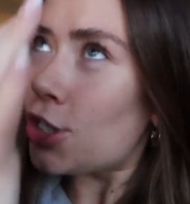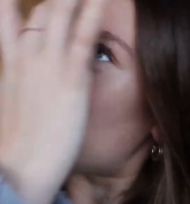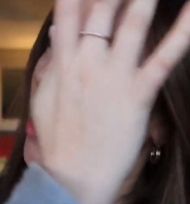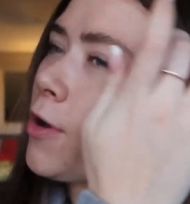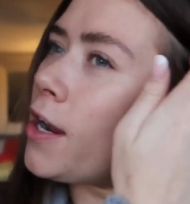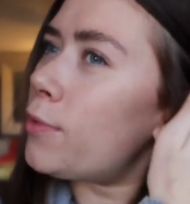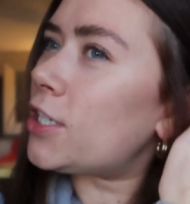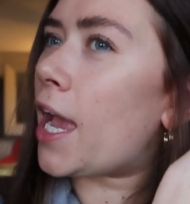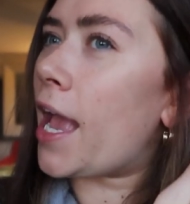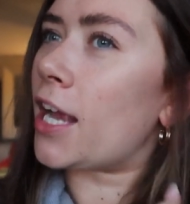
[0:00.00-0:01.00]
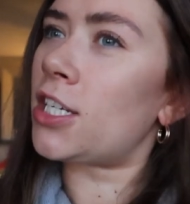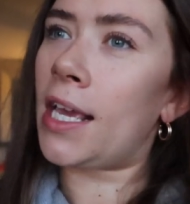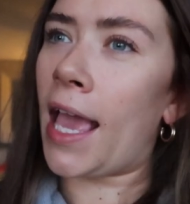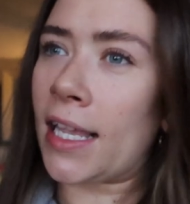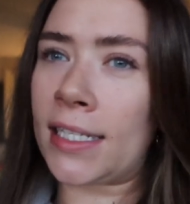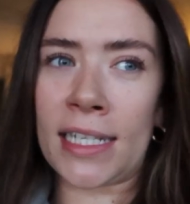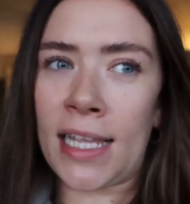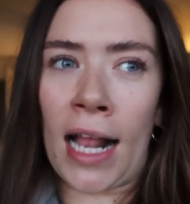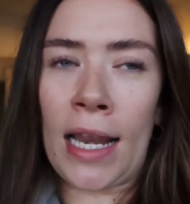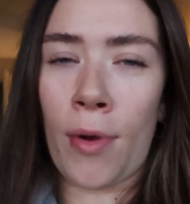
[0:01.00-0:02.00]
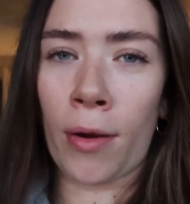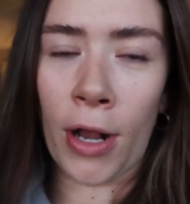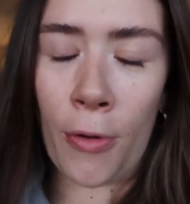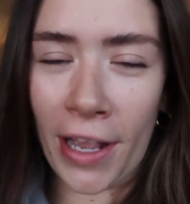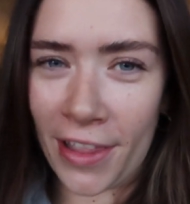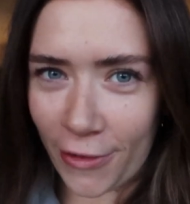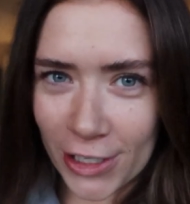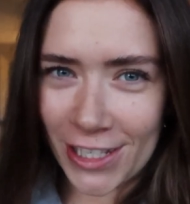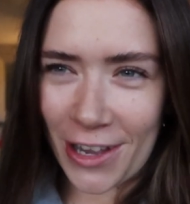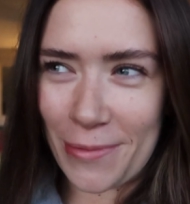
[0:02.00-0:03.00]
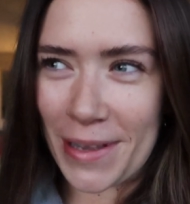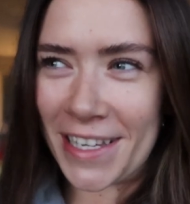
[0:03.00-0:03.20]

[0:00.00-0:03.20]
to somewhere, which I actually guessed exactly where we're going on the first go